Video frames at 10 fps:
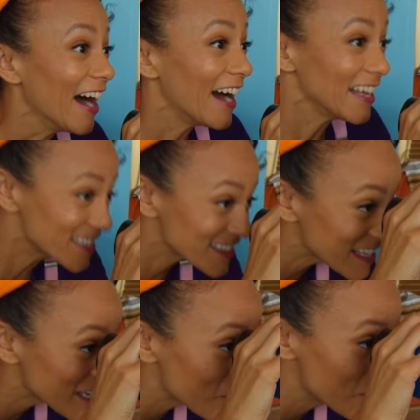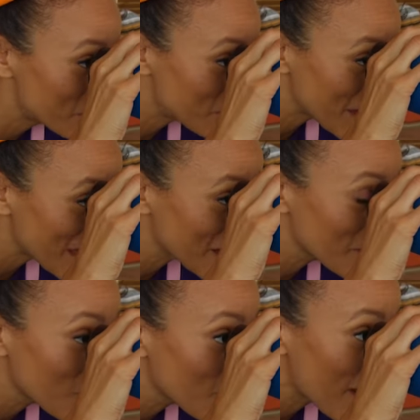I see a big
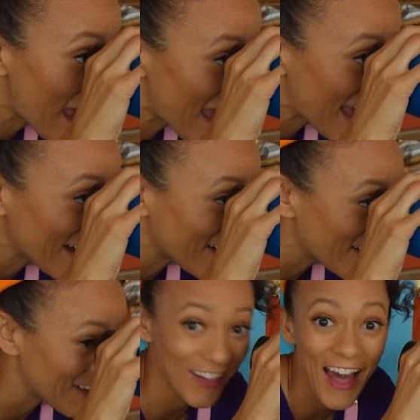whale!